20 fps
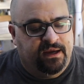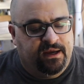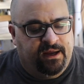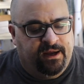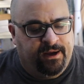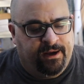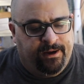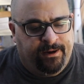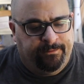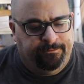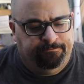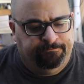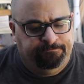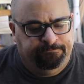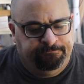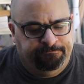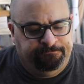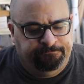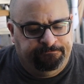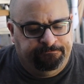Um,
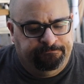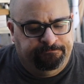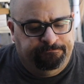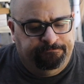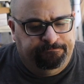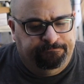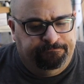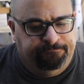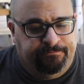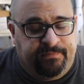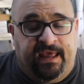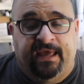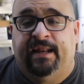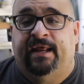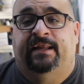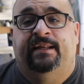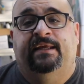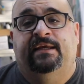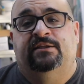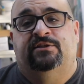and
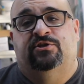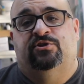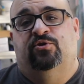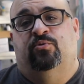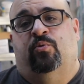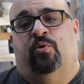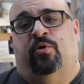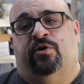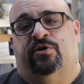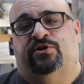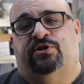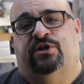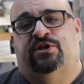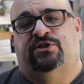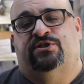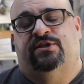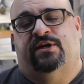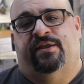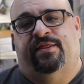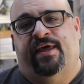I need to do water
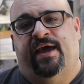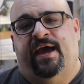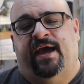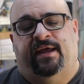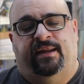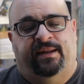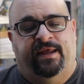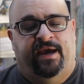changes on that.